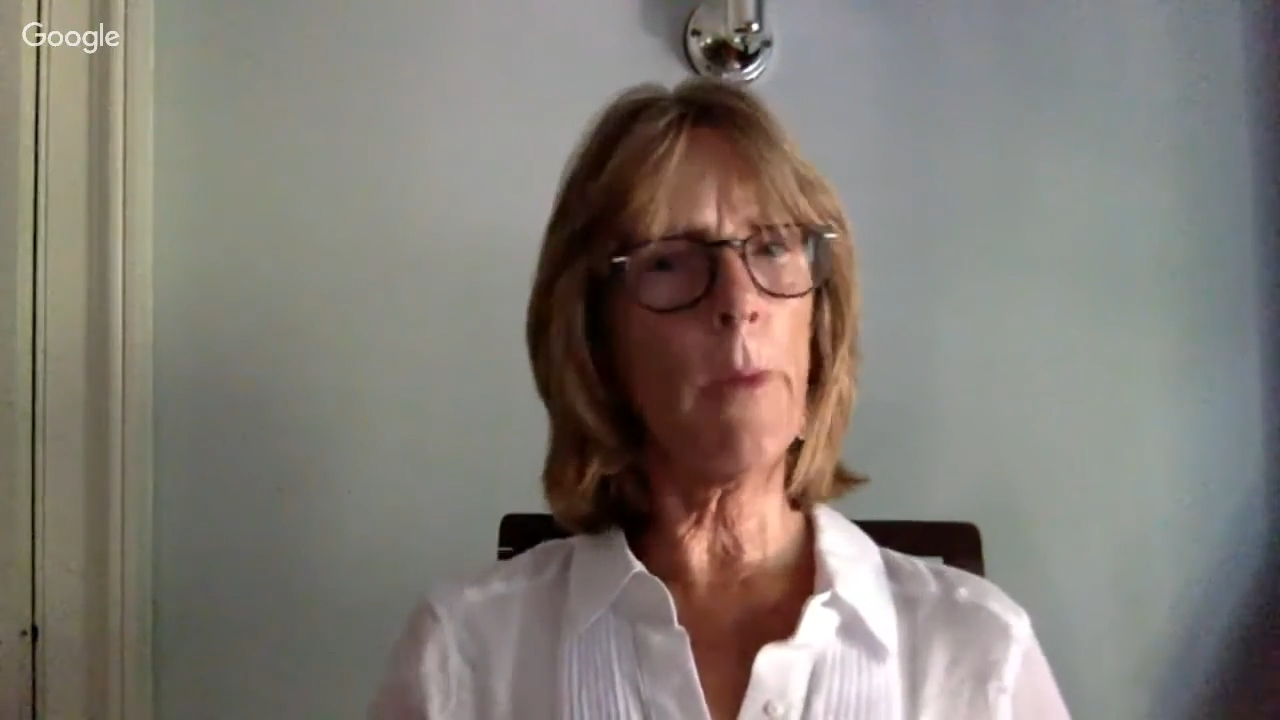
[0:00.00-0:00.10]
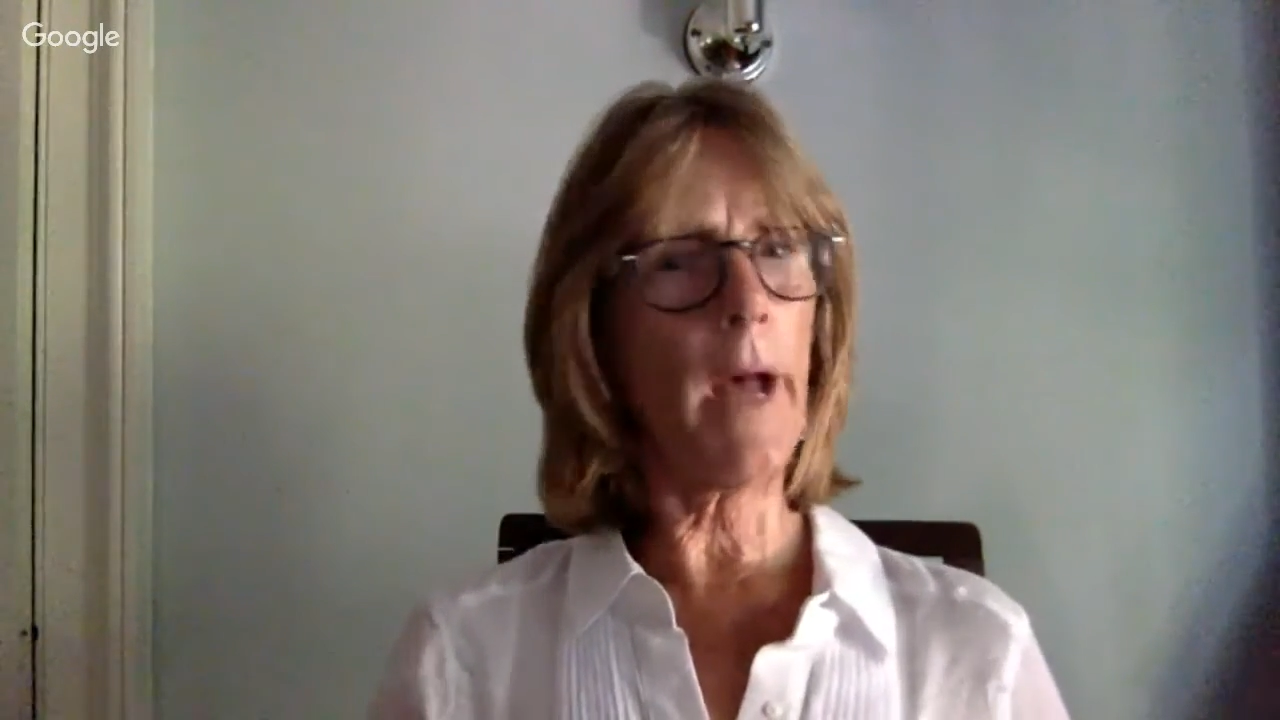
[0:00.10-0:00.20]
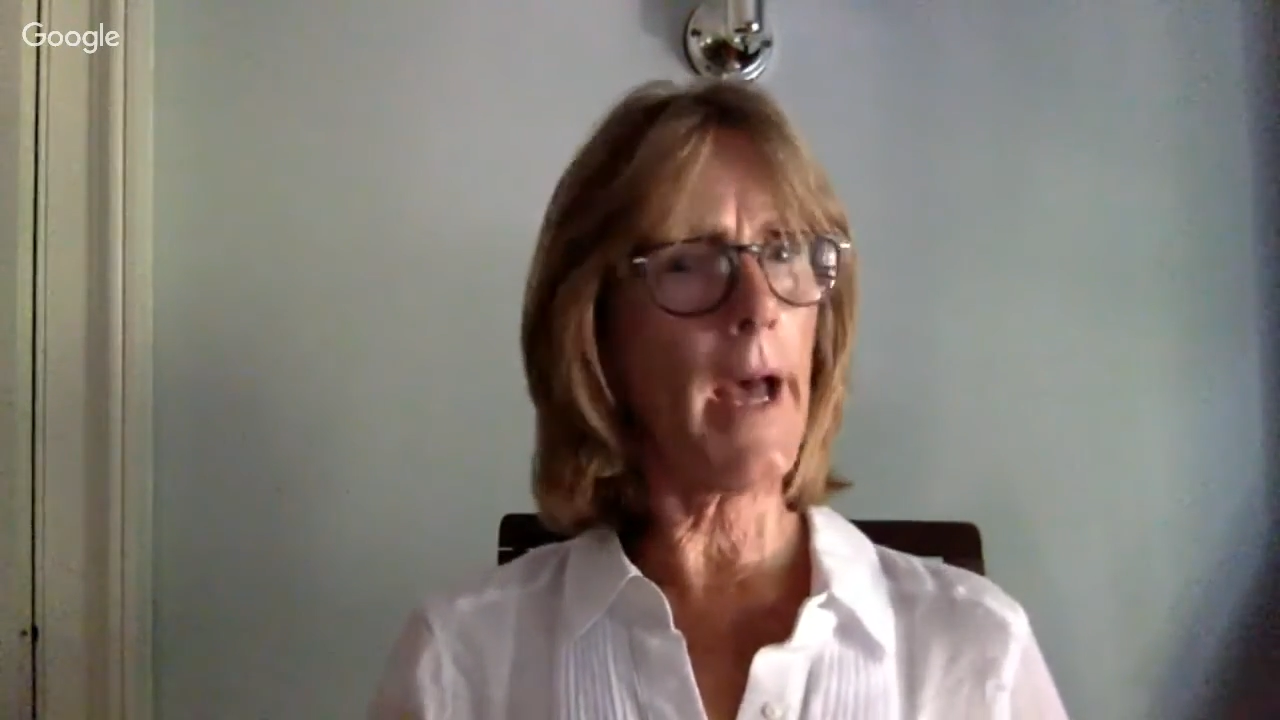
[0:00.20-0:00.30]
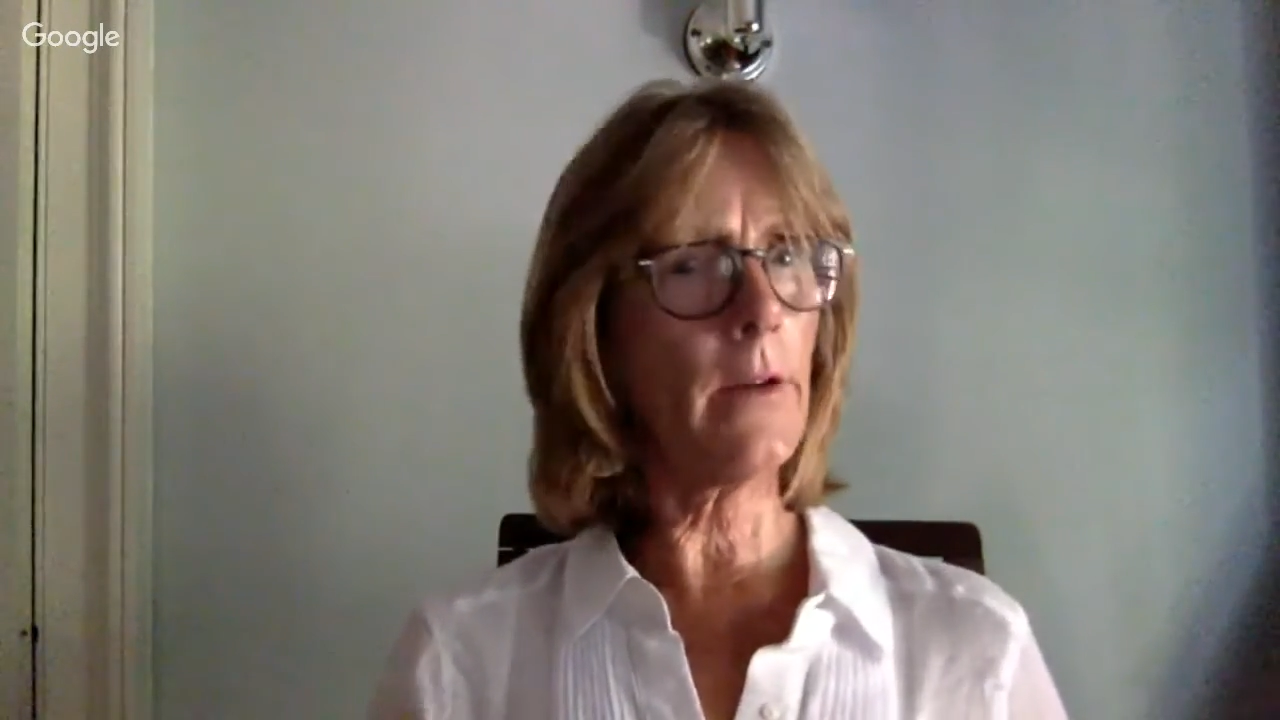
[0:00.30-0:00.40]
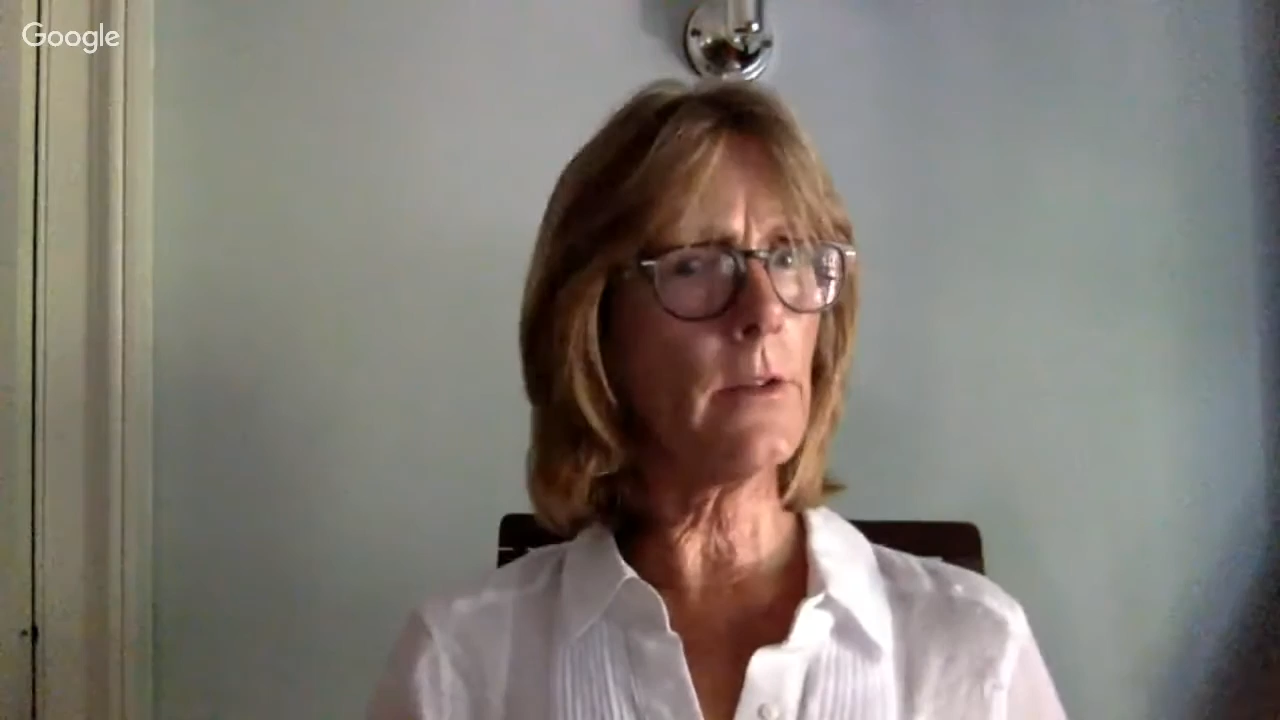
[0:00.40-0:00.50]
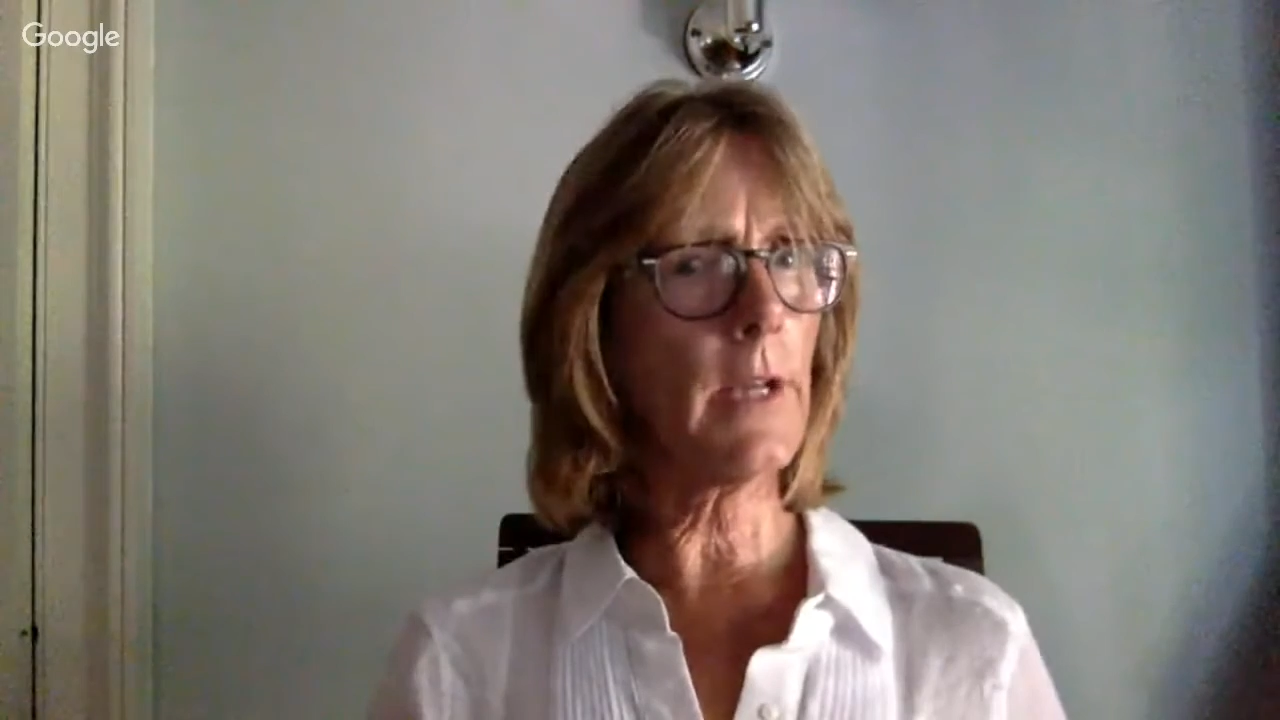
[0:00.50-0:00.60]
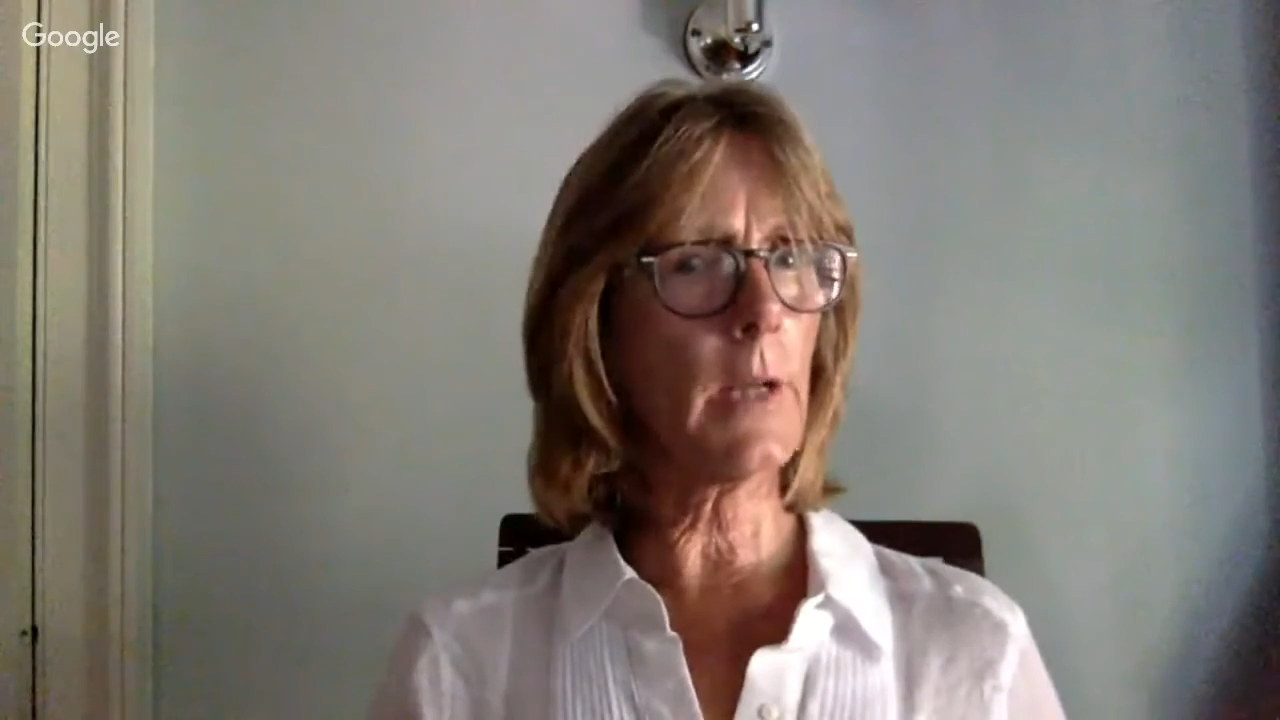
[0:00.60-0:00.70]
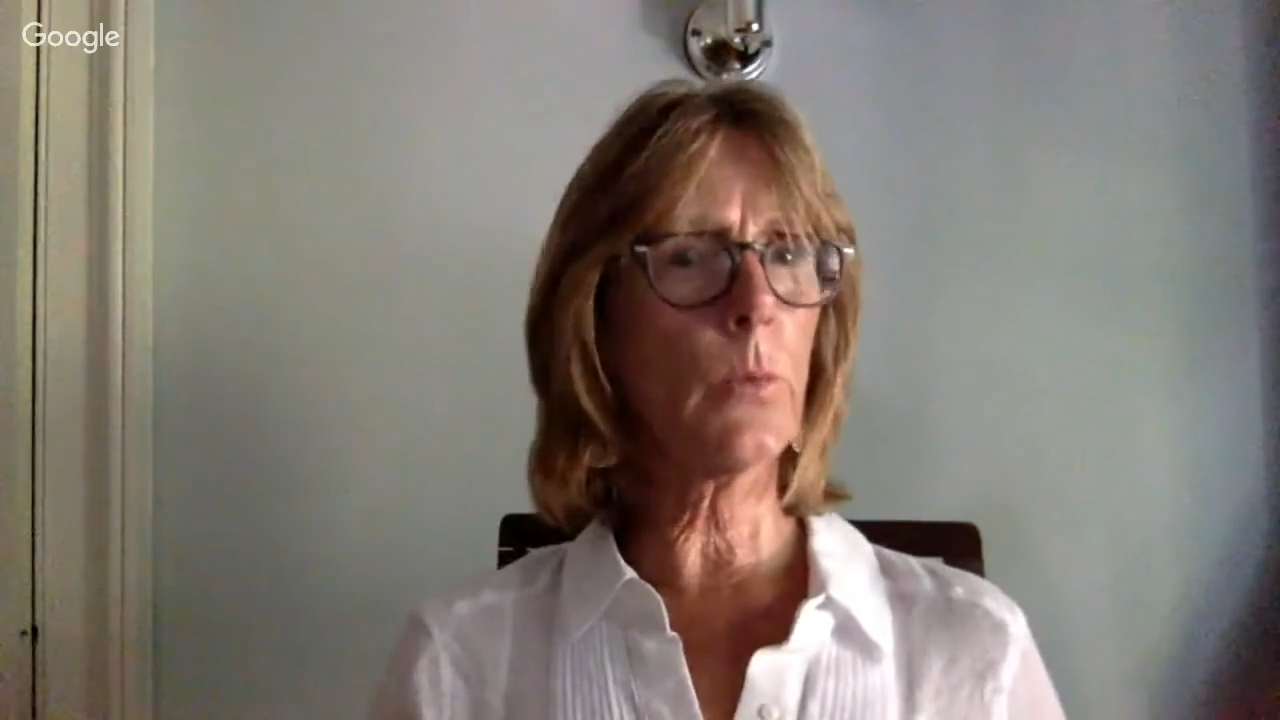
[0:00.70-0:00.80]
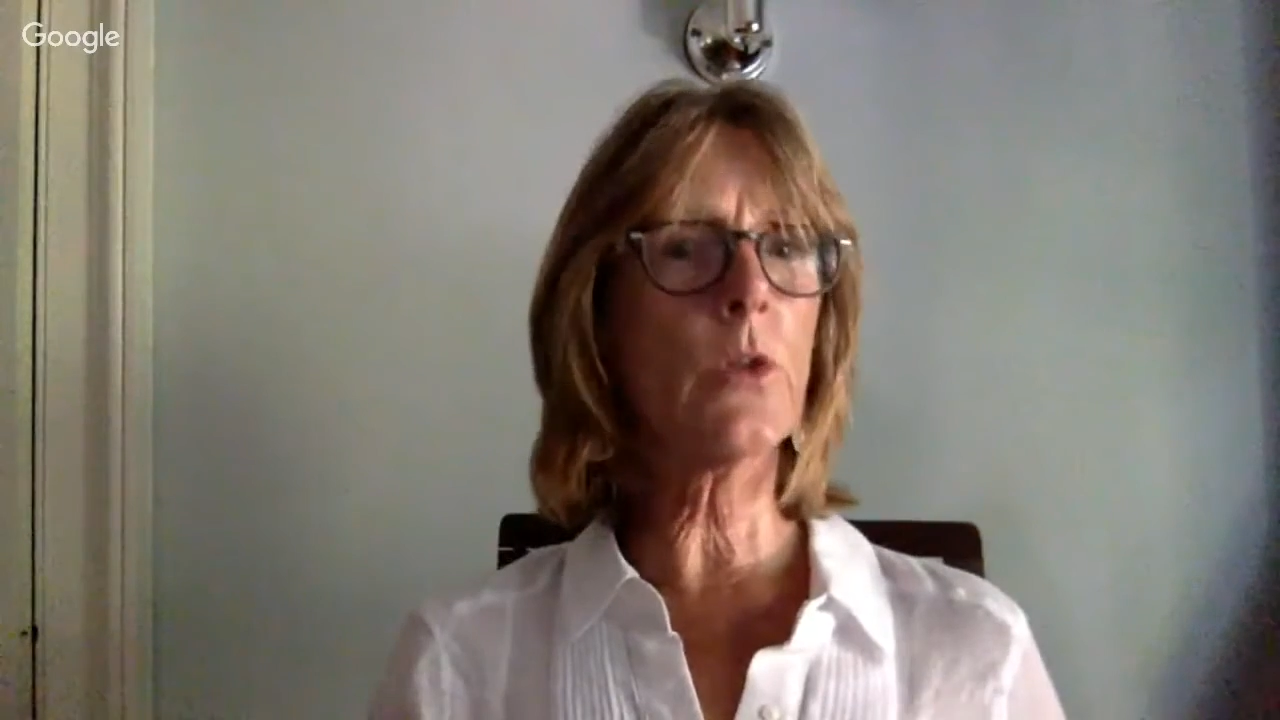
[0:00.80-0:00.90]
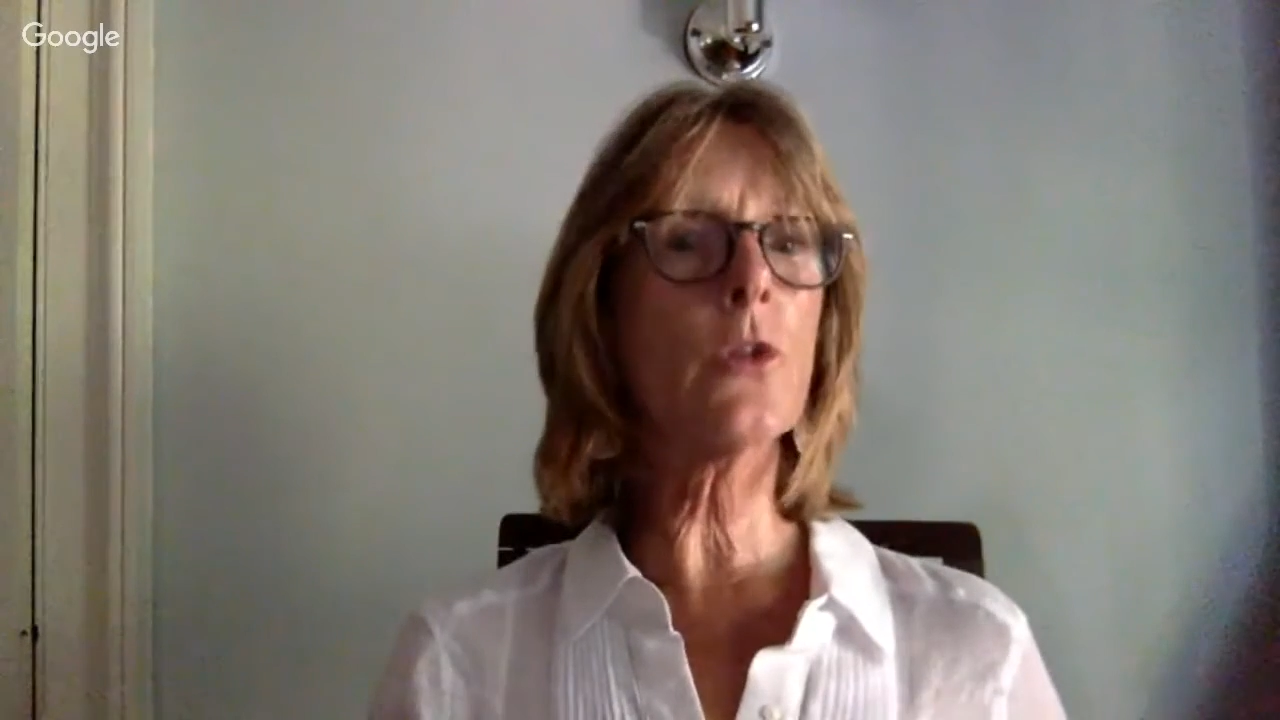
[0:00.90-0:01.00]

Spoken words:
pattern down when you're